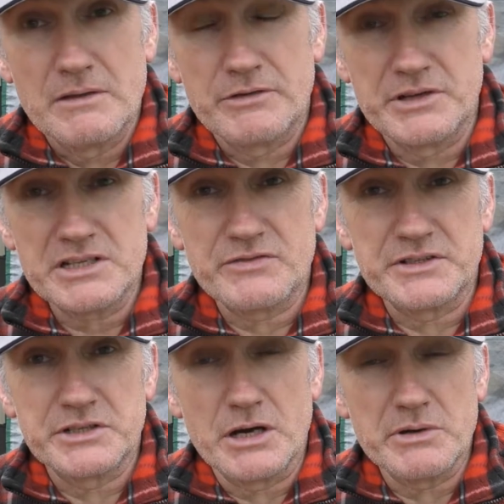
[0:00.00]
for this
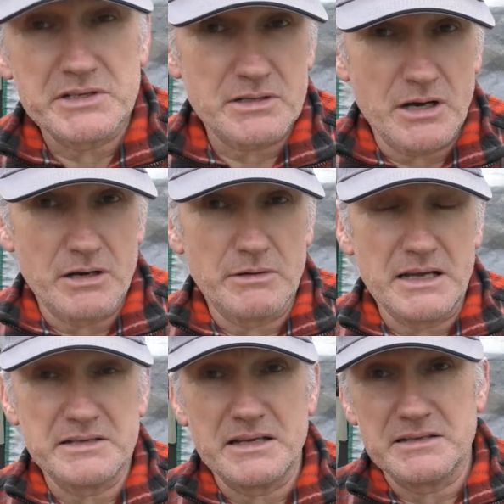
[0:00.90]
video, it's all
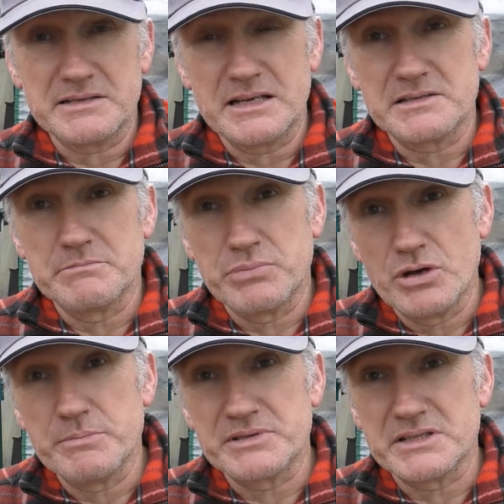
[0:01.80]
intents and
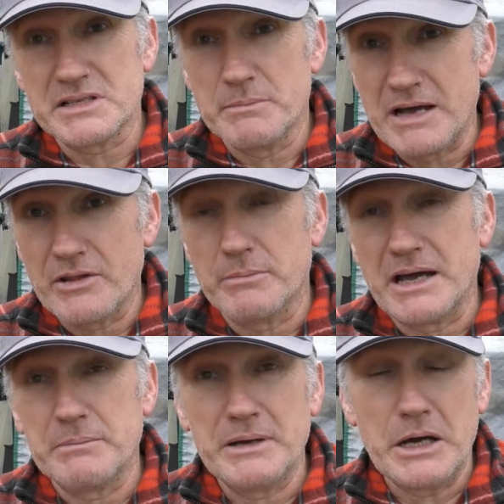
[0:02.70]
purposes about the
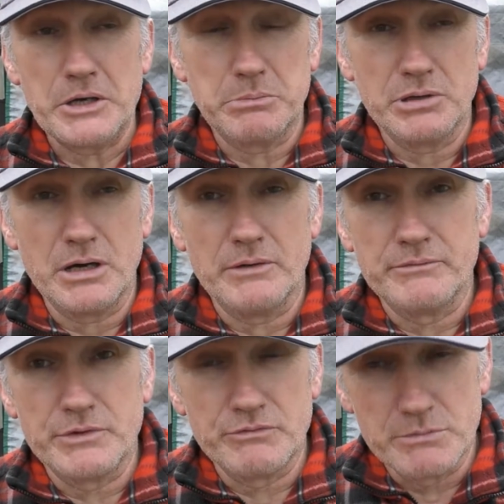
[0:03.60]
back part of the plot.
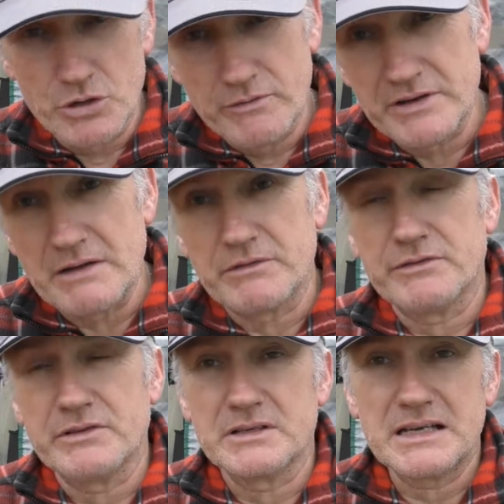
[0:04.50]
Removing
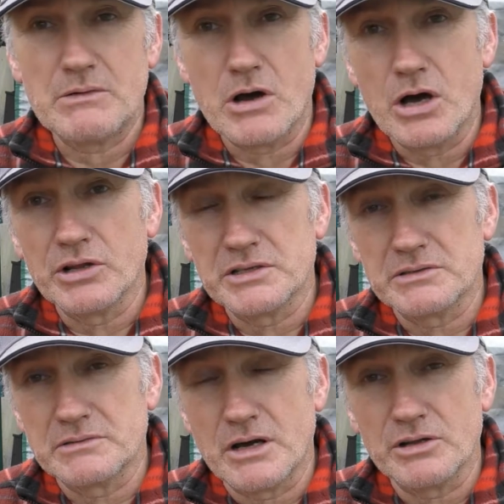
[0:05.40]
everything out, all
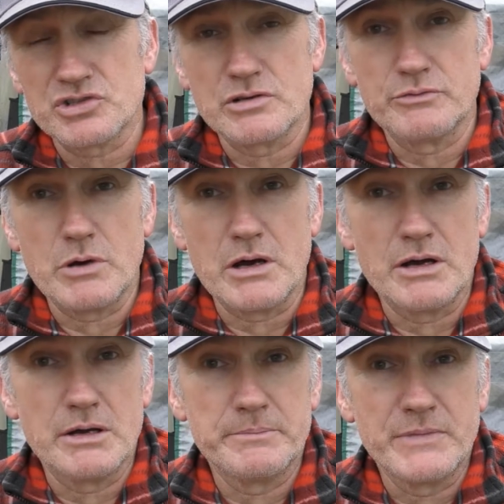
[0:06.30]
the stuff what
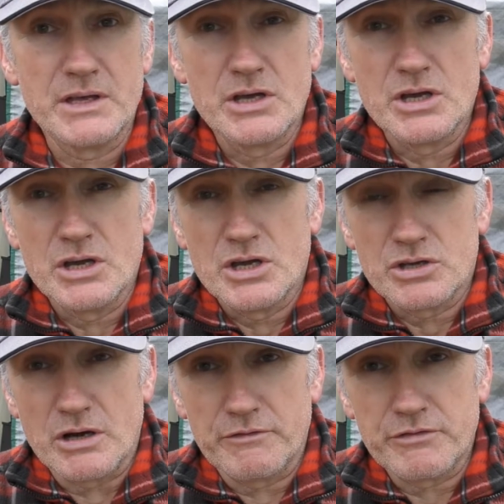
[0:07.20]

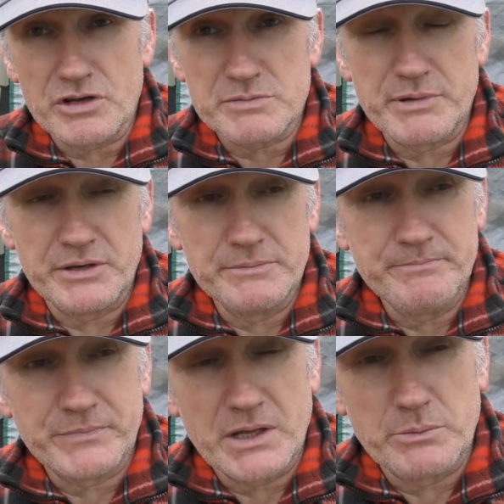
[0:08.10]
got frostbitten.
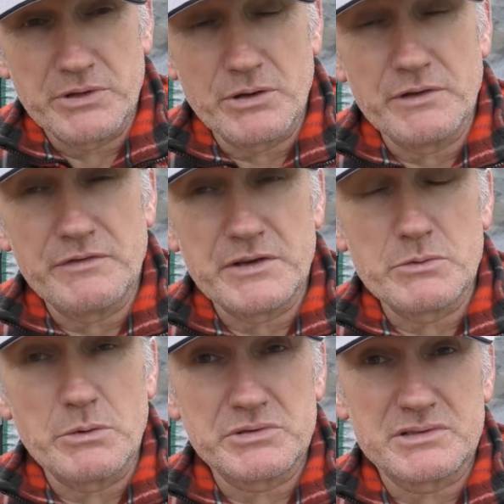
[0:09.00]
The only thing
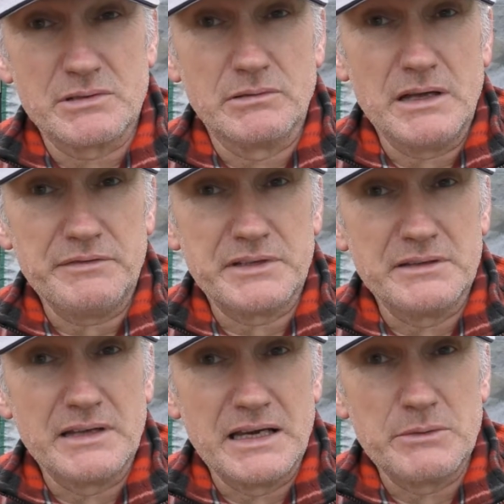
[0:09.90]
what was still left
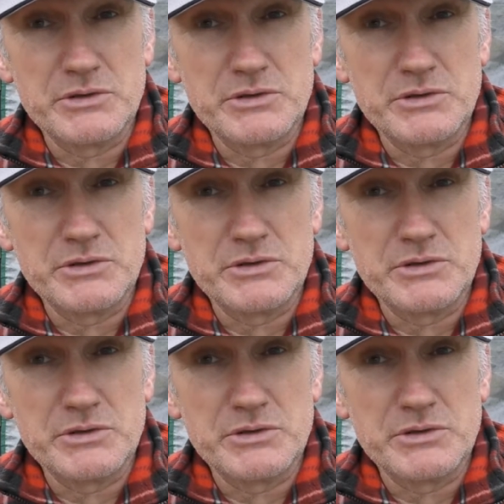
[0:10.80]
in there,